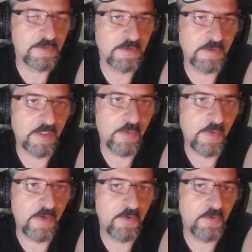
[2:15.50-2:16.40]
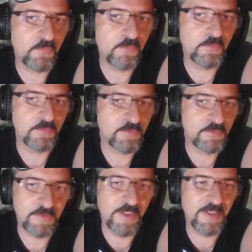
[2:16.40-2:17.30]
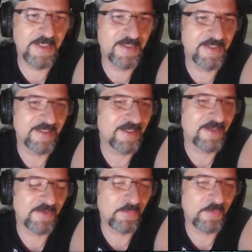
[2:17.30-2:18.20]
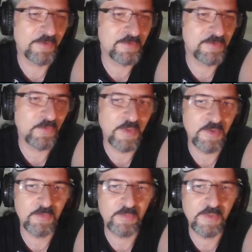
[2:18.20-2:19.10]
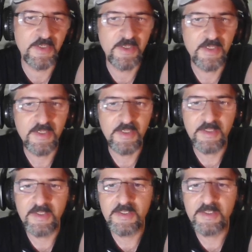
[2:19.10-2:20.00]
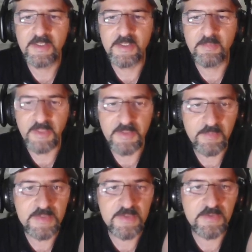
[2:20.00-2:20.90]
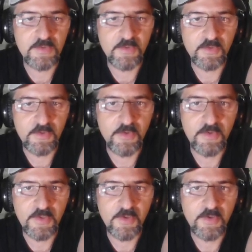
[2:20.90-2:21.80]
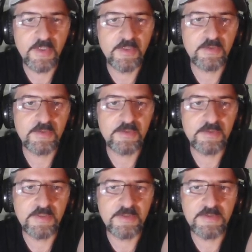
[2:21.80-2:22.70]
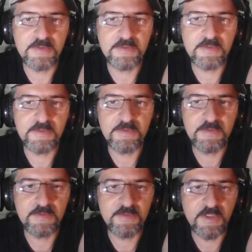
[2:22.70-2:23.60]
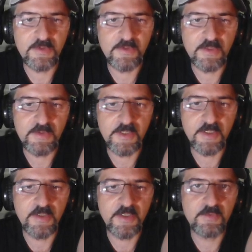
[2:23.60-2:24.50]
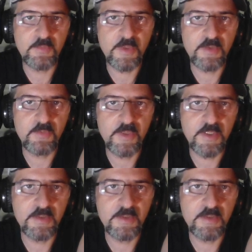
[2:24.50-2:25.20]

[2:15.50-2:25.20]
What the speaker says: I mean, there are no fruits on the board. So when you play Bloody Mistress or Gurnikara, let's check that card out, by the way,